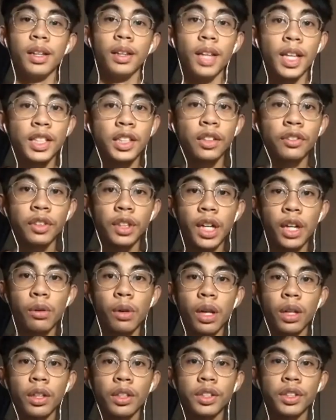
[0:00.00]
That's all for now,
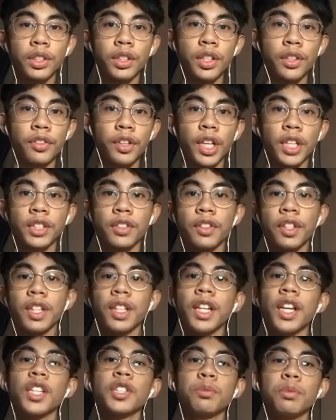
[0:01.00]
Rattlers. If you guys have any
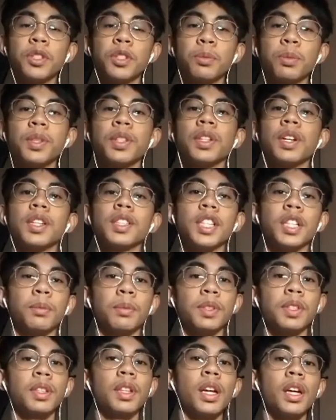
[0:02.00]
announcements, please contact
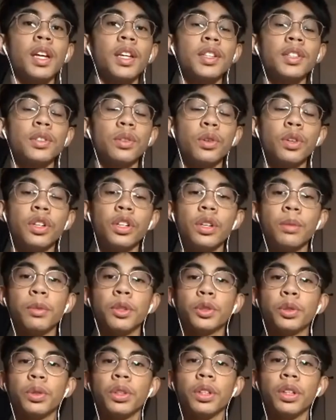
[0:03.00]
Miss Lies or DM our
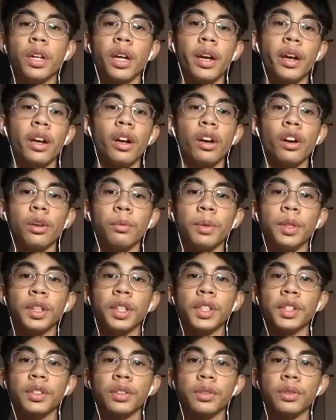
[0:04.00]
Twitter at
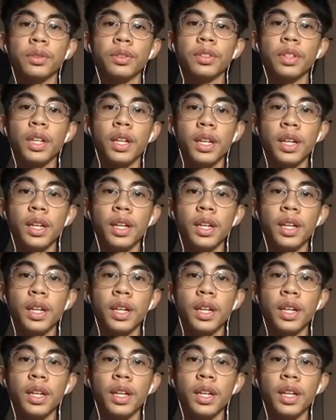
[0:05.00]
RMHS News.